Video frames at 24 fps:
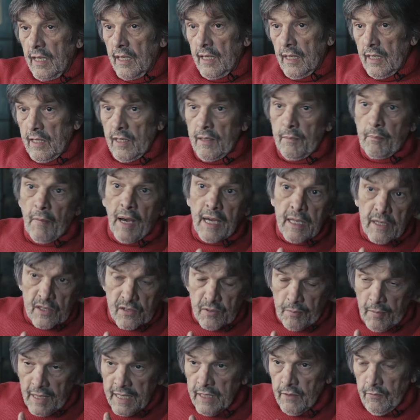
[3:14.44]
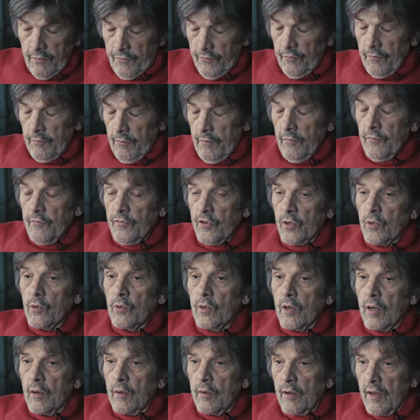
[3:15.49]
to my view,